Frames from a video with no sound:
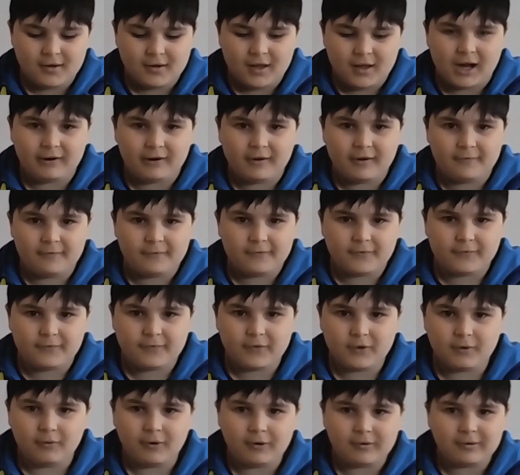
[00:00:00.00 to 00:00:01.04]
However, if
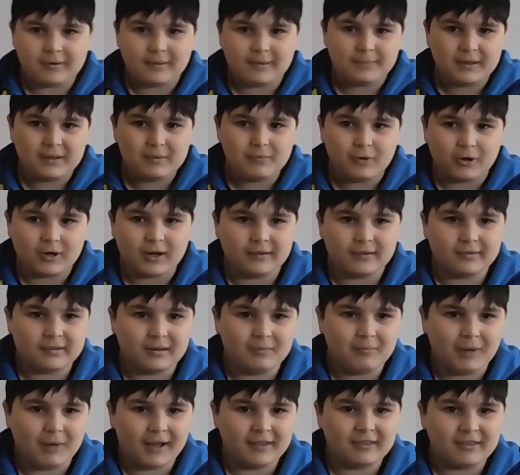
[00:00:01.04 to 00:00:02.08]
you want something more
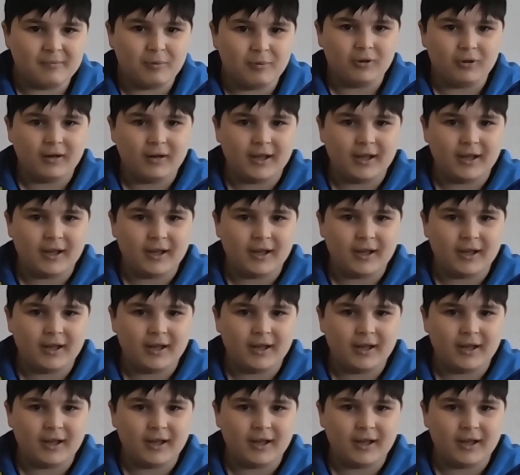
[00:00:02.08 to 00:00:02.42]
customizable,